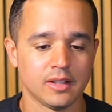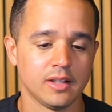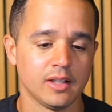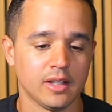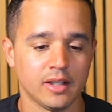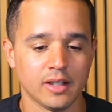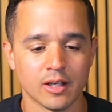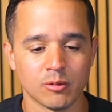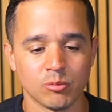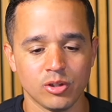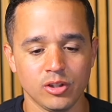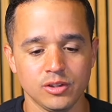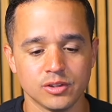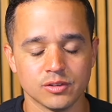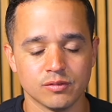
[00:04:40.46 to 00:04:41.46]
And then I'm going
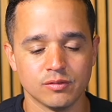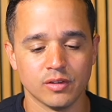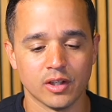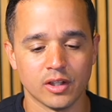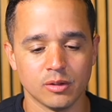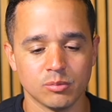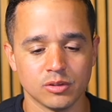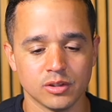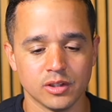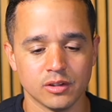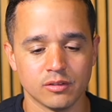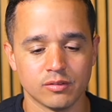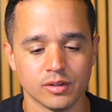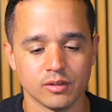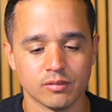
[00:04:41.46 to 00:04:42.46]
to use a variable
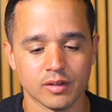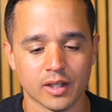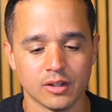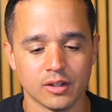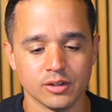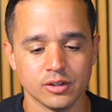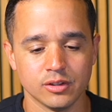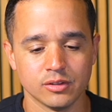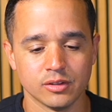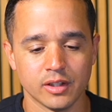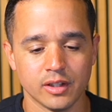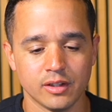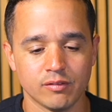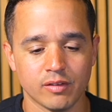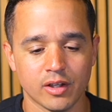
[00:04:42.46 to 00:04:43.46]
here for the value,
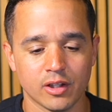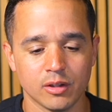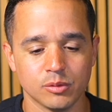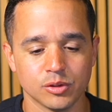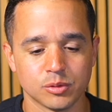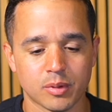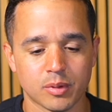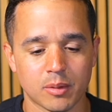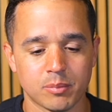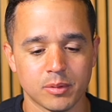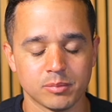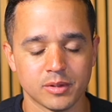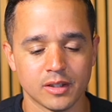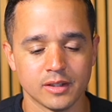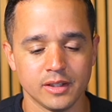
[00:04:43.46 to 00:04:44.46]
and the variables pop
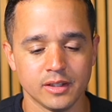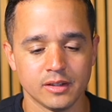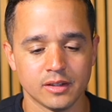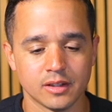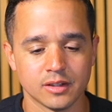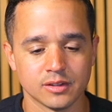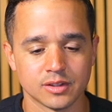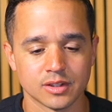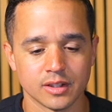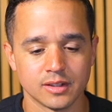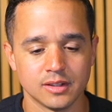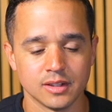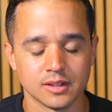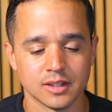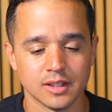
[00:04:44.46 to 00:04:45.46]
up down here. I'll just
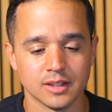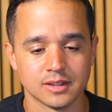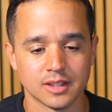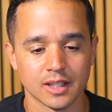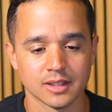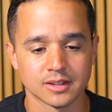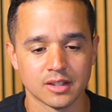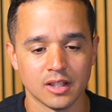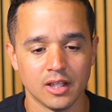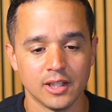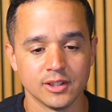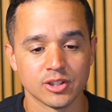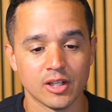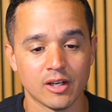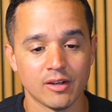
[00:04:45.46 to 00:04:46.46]
select dictated text.
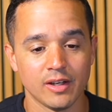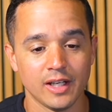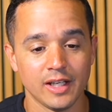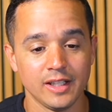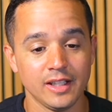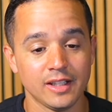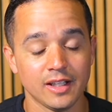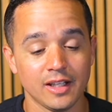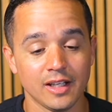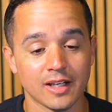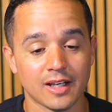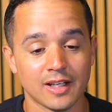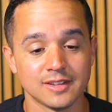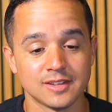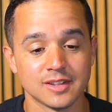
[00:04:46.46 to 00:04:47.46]
So now anything
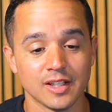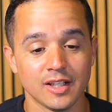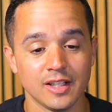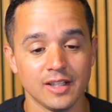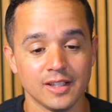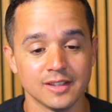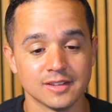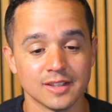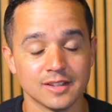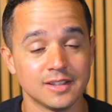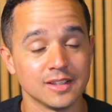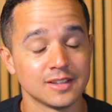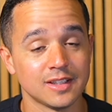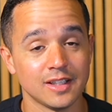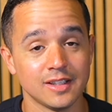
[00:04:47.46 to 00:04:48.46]
I say into the
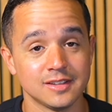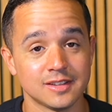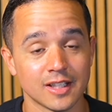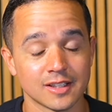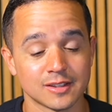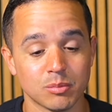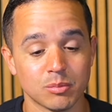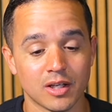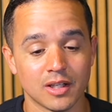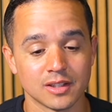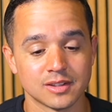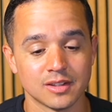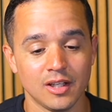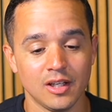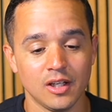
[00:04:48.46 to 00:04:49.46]
dictated text
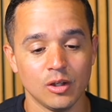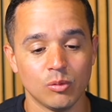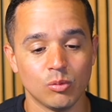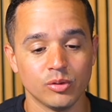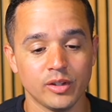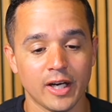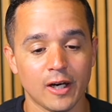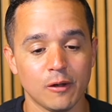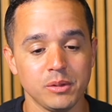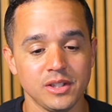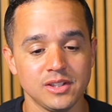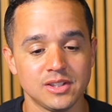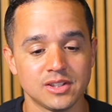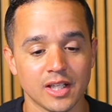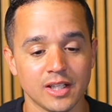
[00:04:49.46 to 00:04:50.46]
box will now
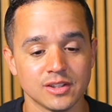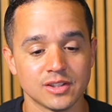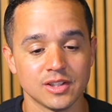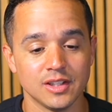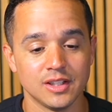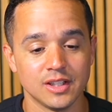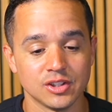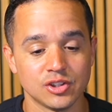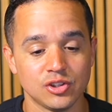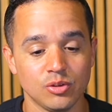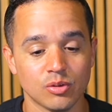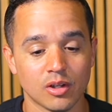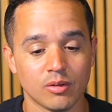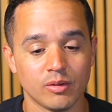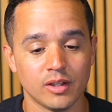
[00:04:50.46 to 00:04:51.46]
be sent to this
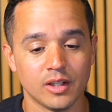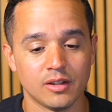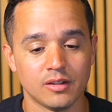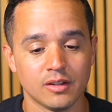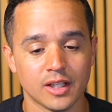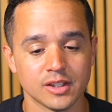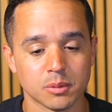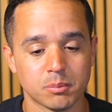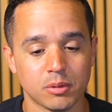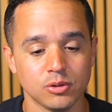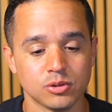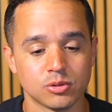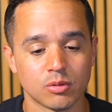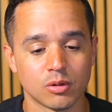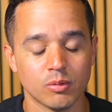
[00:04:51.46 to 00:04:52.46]
URL as a
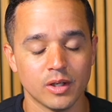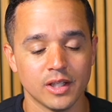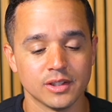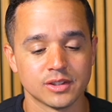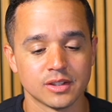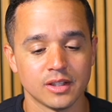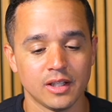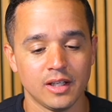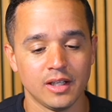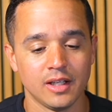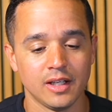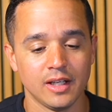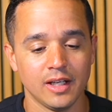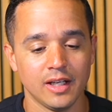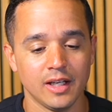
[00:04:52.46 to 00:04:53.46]
post request
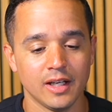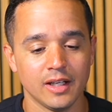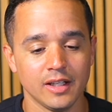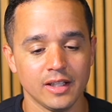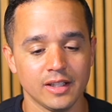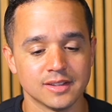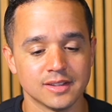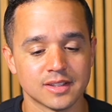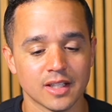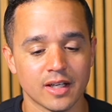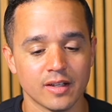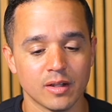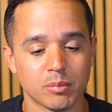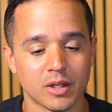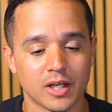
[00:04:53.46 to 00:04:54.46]
and
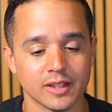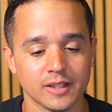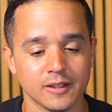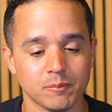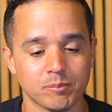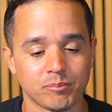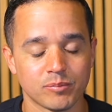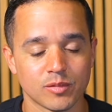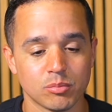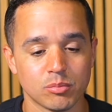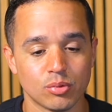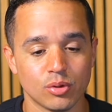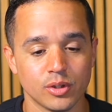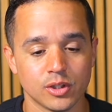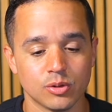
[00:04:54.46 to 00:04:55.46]
inside of the body.
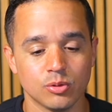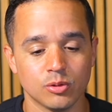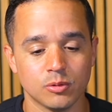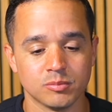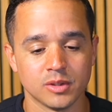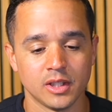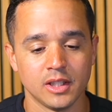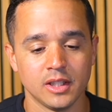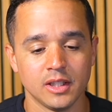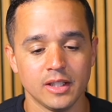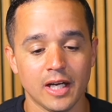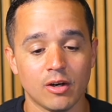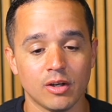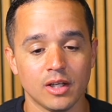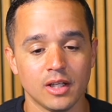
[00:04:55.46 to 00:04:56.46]
Pretty cool. Now,